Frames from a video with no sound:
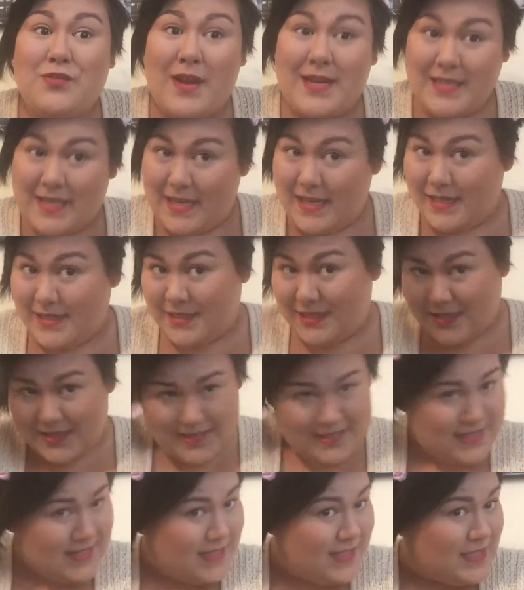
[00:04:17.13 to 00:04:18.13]
ready.
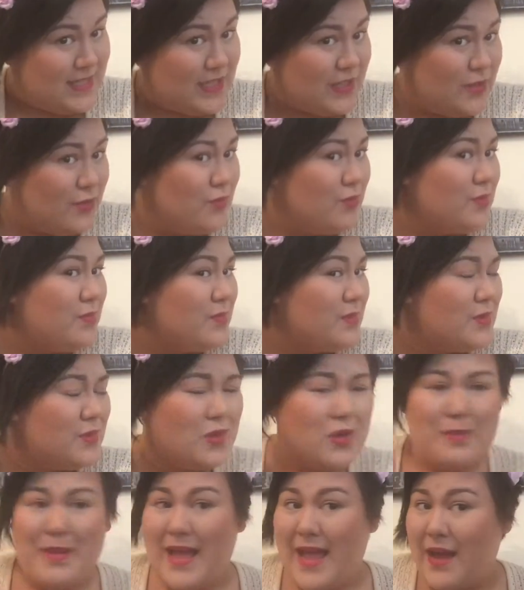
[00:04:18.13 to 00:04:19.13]
Just need to
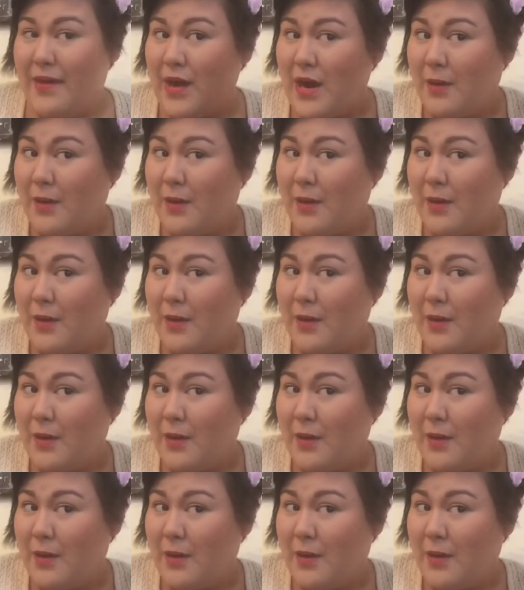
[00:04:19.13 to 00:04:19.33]
sort my hair